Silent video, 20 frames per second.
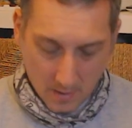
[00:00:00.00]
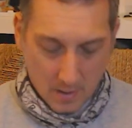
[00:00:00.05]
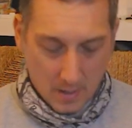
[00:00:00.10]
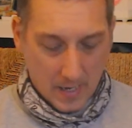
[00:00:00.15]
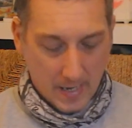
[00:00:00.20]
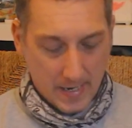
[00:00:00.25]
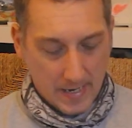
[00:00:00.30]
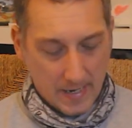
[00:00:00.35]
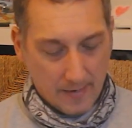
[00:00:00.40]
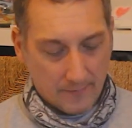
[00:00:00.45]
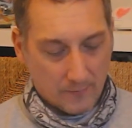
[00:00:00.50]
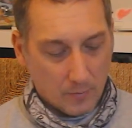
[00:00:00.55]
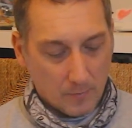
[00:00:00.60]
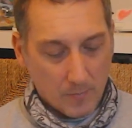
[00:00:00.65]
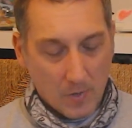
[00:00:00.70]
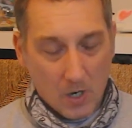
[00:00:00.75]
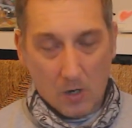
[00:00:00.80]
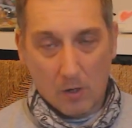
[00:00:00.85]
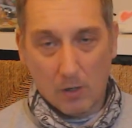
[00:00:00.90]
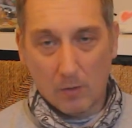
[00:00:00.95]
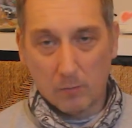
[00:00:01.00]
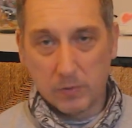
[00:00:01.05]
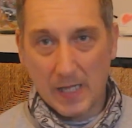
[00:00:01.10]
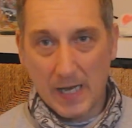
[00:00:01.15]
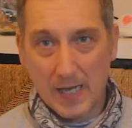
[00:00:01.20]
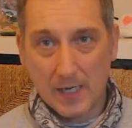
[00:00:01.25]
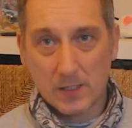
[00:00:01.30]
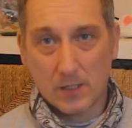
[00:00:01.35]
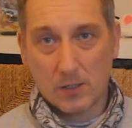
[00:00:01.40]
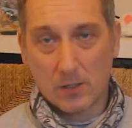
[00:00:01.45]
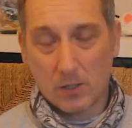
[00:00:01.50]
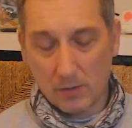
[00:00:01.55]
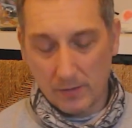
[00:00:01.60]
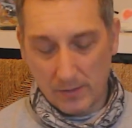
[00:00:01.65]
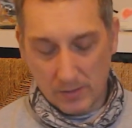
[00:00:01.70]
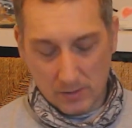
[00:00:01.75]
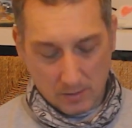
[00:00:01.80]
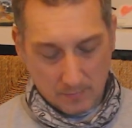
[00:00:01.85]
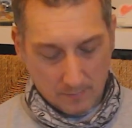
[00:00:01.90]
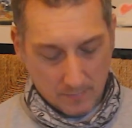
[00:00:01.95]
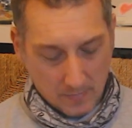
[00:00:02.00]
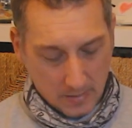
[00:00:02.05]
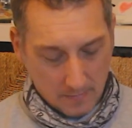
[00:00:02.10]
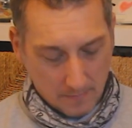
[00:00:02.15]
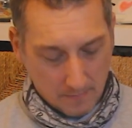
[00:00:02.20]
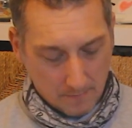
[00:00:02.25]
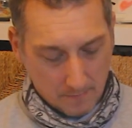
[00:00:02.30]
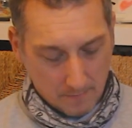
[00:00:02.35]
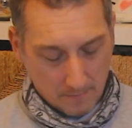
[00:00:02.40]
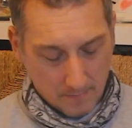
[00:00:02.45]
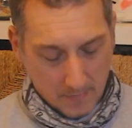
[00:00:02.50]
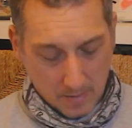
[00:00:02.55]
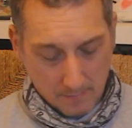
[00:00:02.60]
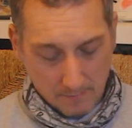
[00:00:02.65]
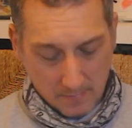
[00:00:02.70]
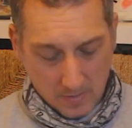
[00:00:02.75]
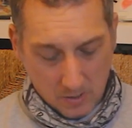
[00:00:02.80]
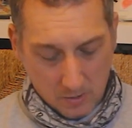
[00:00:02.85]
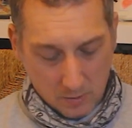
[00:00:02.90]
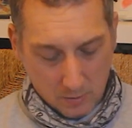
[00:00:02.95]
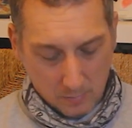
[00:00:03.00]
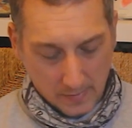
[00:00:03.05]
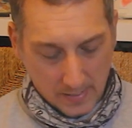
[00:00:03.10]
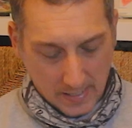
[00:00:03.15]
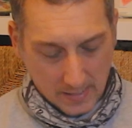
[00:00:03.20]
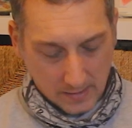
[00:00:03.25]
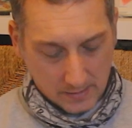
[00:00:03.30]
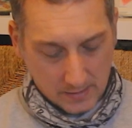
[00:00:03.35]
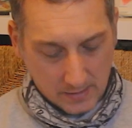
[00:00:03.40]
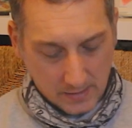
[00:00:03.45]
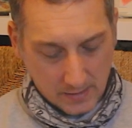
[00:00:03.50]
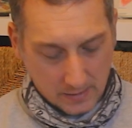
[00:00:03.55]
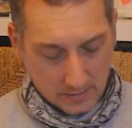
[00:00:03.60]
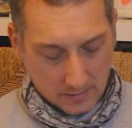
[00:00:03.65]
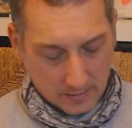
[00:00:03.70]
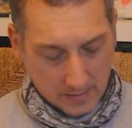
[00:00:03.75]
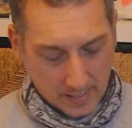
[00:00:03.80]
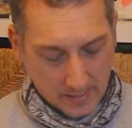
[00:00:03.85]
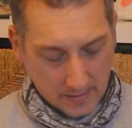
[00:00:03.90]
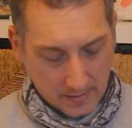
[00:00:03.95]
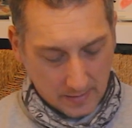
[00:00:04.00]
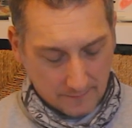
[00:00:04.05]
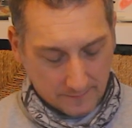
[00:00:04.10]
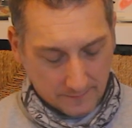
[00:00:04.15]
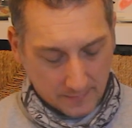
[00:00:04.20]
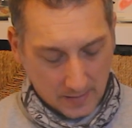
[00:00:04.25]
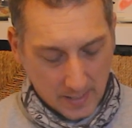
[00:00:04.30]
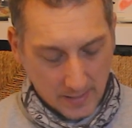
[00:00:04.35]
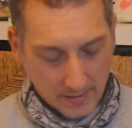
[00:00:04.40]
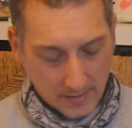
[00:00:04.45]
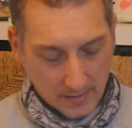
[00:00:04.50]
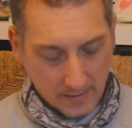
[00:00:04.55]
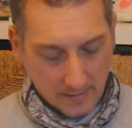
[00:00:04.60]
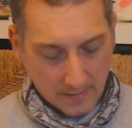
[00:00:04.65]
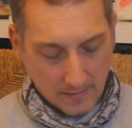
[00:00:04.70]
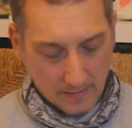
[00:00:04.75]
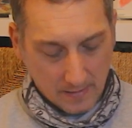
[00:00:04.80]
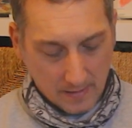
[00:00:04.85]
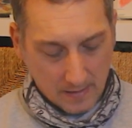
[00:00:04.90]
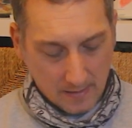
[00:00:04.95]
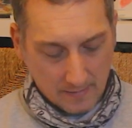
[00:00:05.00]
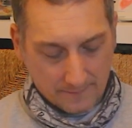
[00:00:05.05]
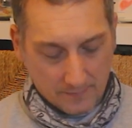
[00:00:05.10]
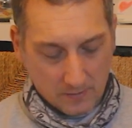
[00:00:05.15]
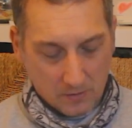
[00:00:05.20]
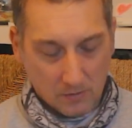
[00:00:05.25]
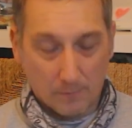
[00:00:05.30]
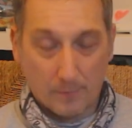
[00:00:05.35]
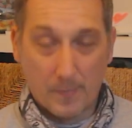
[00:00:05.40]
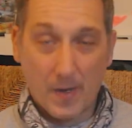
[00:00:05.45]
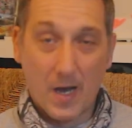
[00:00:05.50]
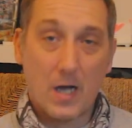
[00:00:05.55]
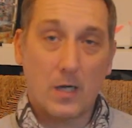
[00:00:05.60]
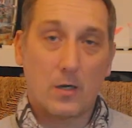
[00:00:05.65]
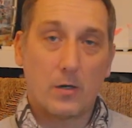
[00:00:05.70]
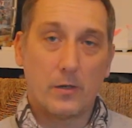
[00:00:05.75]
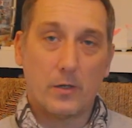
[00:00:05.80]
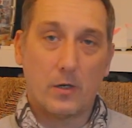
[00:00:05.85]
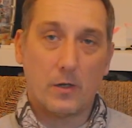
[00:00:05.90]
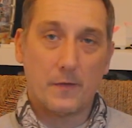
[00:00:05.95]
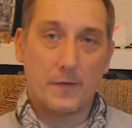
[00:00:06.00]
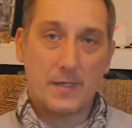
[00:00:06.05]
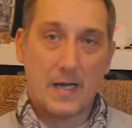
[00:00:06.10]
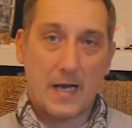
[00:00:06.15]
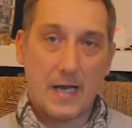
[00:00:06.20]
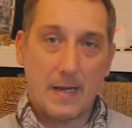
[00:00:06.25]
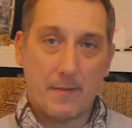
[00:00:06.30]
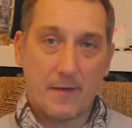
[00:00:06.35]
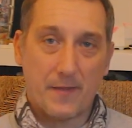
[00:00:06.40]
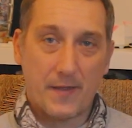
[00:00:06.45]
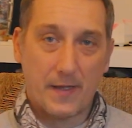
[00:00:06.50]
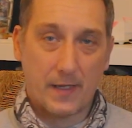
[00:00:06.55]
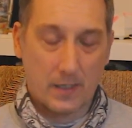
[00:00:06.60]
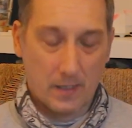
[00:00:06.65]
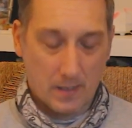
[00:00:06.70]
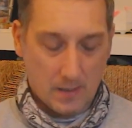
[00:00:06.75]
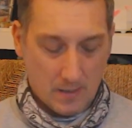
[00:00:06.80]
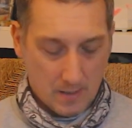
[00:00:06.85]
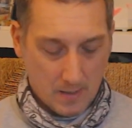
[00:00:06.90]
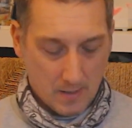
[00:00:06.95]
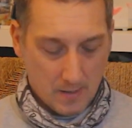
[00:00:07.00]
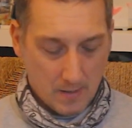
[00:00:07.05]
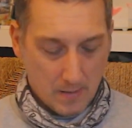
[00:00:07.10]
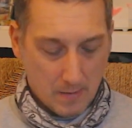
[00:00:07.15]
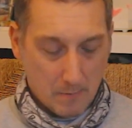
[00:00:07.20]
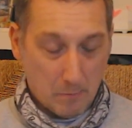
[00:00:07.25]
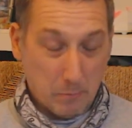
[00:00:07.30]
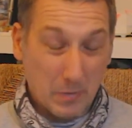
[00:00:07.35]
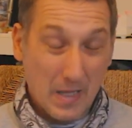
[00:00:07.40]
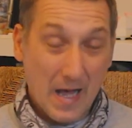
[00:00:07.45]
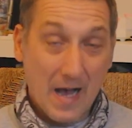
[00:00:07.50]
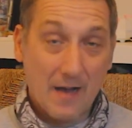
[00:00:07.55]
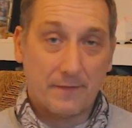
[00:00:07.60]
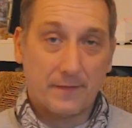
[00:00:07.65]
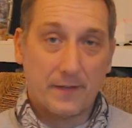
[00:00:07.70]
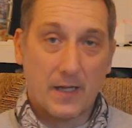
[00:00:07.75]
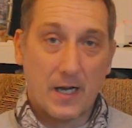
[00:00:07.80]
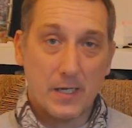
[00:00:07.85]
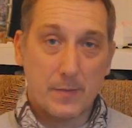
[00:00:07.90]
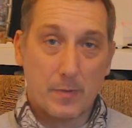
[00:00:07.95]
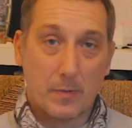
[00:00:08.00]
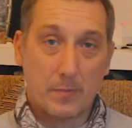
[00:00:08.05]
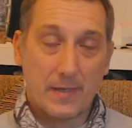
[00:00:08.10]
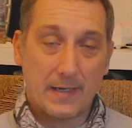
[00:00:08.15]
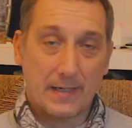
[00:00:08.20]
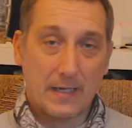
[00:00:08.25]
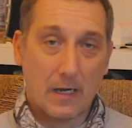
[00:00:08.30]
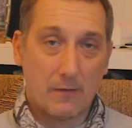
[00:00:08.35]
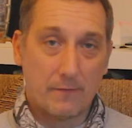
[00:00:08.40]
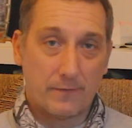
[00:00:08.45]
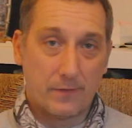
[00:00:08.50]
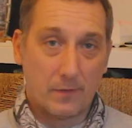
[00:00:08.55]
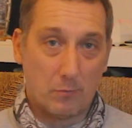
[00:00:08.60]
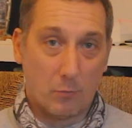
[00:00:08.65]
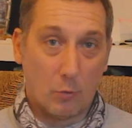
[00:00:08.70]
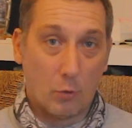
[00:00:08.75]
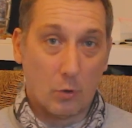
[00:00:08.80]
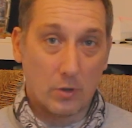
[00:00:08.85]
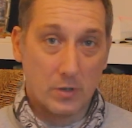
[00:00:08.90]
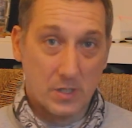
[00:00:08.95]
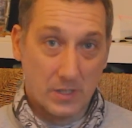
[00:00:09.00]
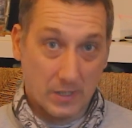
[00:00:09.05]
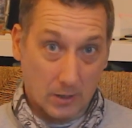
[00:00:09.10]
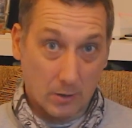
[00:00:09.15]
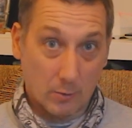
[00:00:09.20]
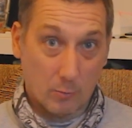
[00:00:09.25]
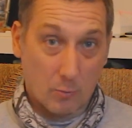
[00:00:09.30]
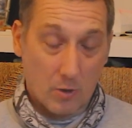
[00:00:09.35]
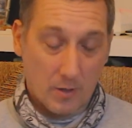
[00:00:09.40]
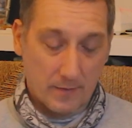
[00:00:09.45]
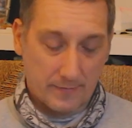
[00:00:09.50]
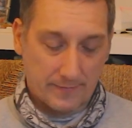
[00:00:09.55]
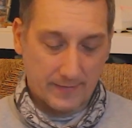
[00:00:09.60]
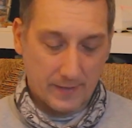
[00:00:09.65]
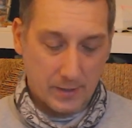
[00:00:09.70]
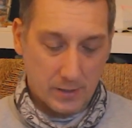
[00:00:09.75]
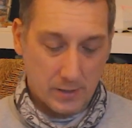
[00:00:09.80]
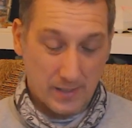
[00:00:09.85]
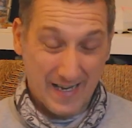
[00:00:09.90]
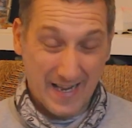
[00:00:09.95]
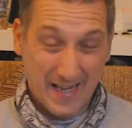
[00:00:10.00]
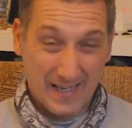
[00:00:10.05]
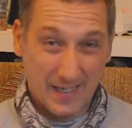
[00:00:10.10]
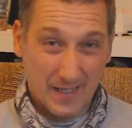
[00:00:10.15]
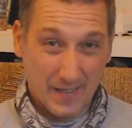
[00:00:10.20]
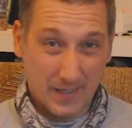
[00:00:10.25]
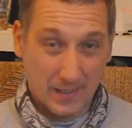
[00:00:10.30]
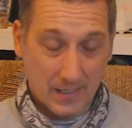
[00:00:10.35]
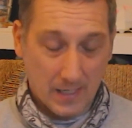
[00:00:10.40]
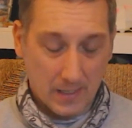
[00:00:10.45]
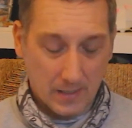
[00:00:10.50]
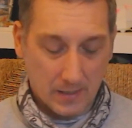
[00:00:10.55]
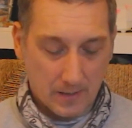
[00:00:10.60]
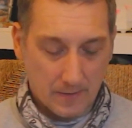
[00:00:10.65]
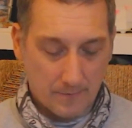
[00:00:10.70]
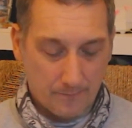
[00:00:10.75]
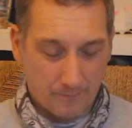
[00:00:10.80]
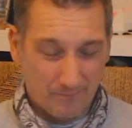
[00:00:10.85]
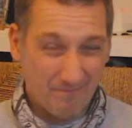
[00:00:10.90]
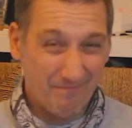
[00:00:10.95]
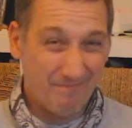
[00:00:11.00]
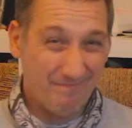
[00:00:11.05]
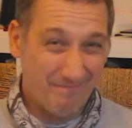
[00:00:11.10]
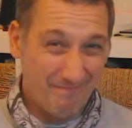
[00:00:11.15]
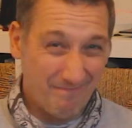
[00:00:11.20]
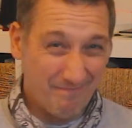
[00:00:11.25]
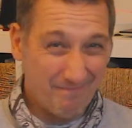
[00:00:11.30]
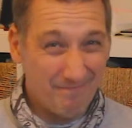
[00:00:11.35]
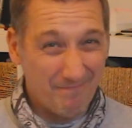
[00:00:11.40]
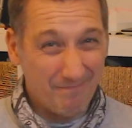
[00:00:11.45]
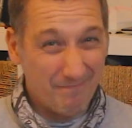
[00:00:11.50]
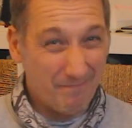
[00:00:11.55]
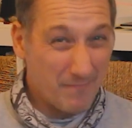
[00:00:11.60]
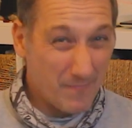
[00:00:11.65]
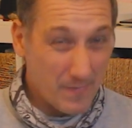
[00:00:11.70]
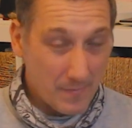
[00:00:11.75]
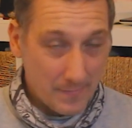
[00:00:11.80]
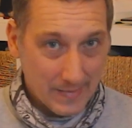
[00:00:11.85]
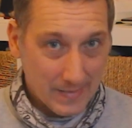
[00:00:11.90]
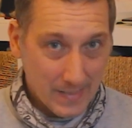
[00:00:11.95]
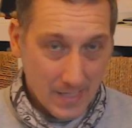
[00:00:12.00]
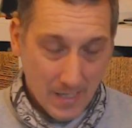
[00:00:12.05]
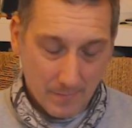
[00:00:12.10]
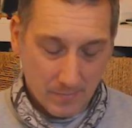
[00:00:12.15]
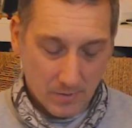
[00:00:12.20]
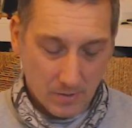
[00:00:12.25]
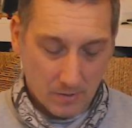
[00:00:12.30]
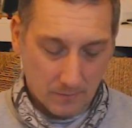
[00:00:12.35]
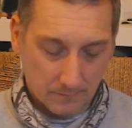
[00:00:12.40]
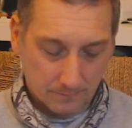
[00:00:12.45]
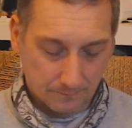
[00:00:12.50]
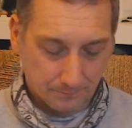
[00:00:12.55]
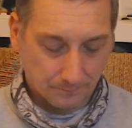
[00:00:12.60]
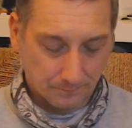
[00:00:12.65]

And then I've got my all blacks. I call these up my all blacks. These are kind of the flies that I fall back on all the time. I think black flies probably account for more still water fish than any other colour. Maybe a damsel.